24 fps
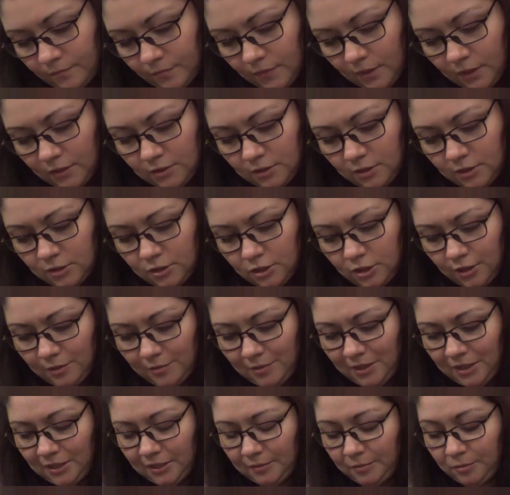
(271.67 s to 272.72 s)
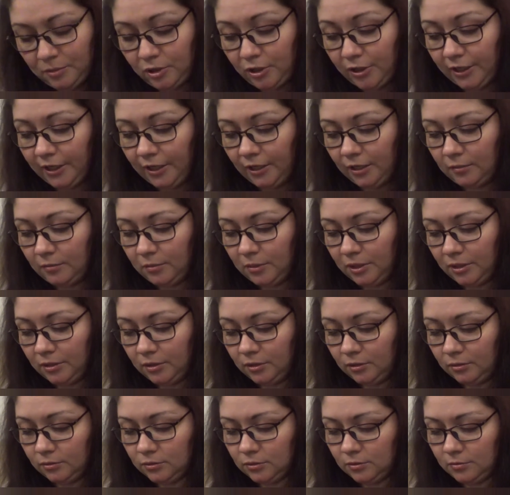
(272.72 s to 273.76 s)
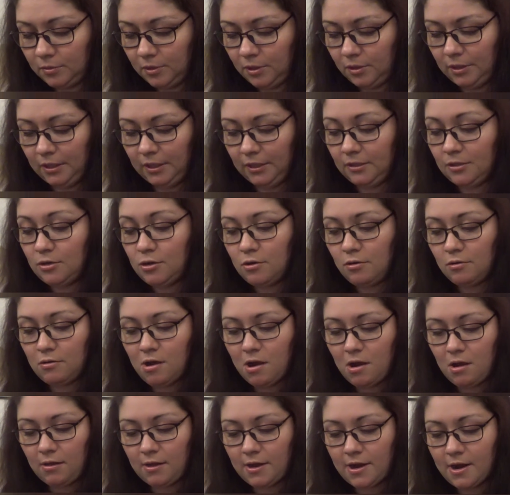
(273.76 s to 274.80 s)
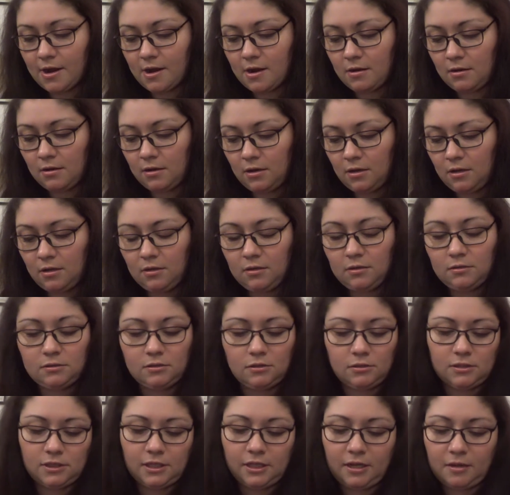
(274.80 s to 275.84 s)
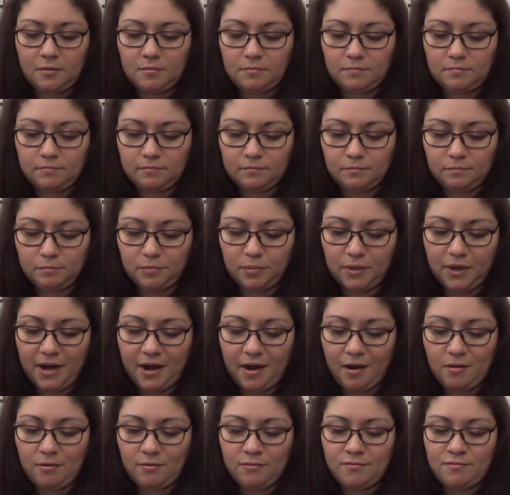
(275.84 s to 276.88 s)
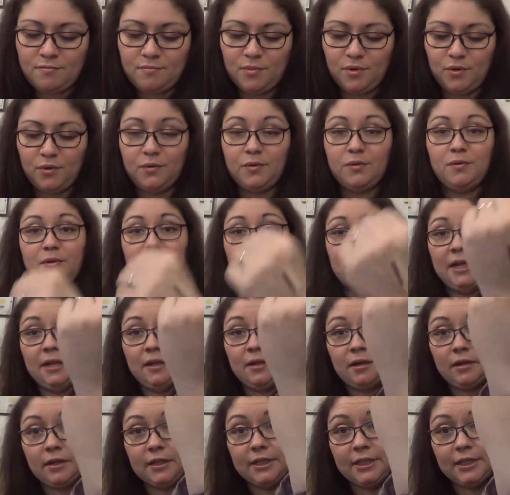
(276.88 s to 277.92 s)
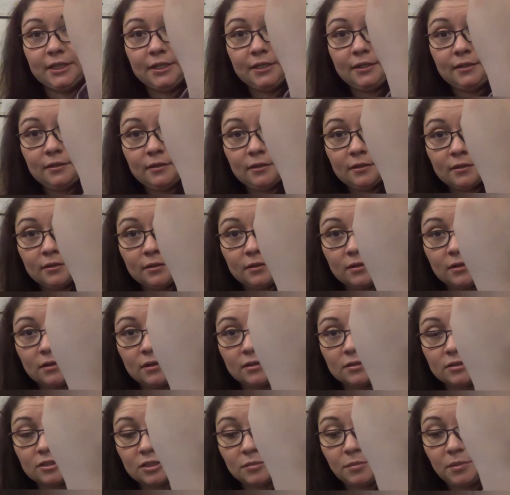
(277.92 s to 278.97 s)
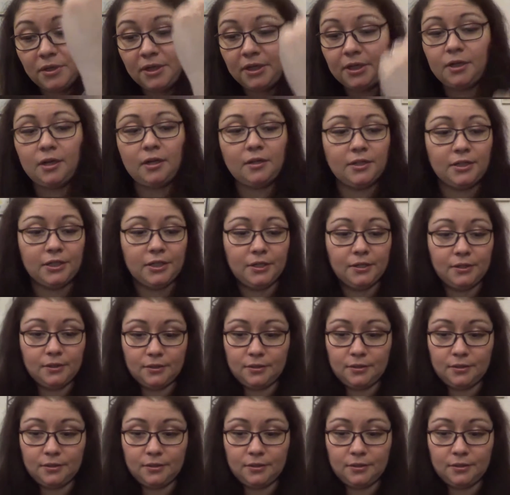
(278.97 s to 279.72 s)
It's a chubby lip crayon, but Ulta Beauty, no color. So it's like a brown maroony color. It's a pretty color.